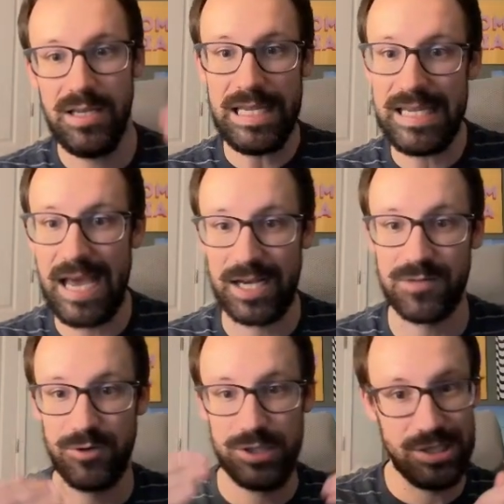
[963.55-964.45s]
EX
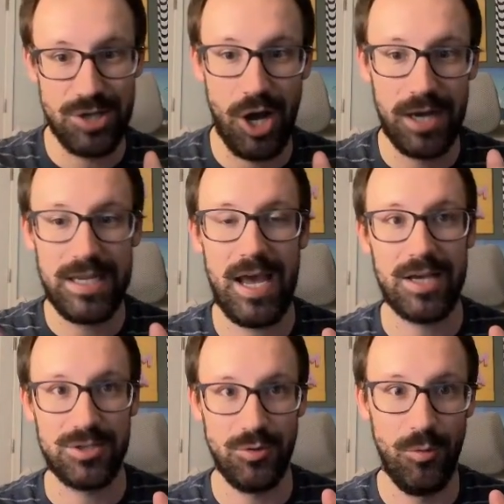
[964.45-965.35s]
versus
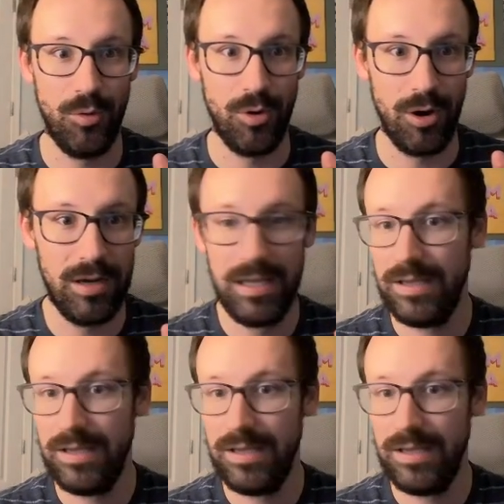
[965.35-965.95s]
non-EX or